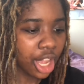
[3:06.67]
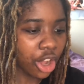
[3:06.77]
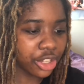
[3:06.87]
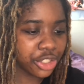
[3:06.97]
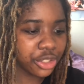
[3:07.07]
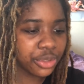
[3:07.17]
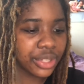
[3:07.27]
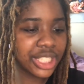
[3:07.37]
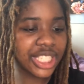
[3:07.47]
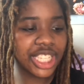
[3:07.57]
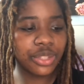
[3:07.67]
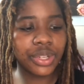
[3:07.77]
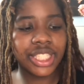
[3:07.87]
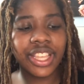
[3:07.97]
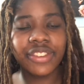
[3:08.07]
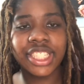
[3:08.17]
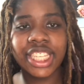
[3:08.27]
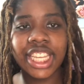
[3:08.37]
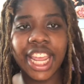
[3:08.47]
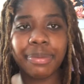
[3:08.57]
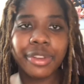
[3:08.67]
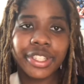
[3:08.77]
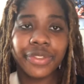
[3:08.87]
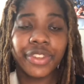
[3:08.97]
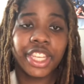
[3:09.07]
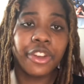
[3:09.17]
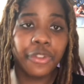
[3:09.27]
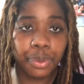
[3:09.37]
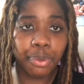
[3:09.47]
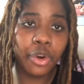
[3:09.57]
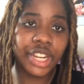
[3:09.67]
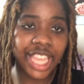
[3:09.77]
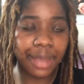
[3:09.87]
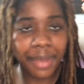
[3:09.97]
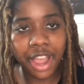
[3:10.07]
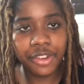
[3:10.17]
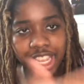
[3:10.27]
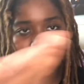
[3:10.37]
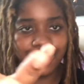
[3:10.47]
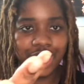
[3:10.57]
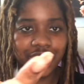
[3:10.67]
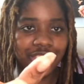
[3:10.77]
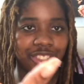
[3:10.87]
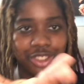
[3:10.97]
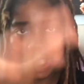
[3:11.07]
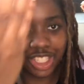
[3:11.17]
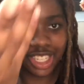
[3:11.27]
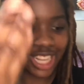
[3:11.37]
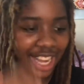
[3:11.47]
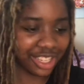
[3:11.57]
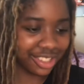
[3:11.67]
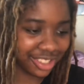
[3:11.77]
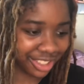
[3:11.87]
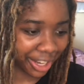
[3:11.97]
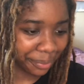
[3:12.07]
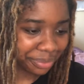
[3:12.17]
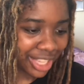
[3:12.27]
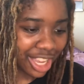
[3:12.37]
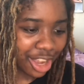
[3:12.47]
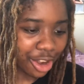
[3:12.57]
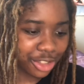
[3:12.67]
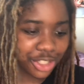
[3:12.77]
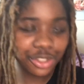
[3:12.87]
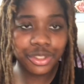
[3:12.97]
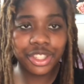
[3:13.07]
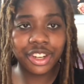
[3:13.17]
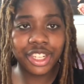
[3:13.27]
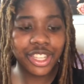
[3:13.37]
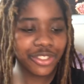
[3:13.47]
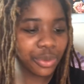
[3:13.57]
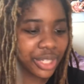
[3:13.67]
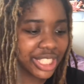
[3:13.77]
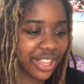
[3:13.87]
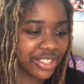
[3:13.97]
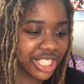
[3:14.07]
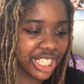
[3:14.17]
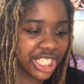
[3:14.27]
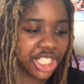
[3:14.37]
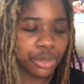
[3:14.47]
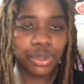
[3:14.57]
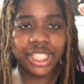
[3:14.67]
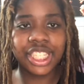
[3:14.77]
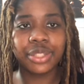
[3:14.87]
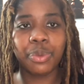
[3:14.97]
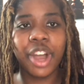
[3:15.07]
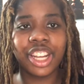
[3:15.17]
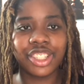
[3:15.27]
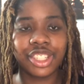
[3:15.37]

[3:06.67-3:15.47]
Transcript: On June 26, 2017, a music video for Bored came out, and you just looked at it. Okay. On June 30th, 2017, she released Watch.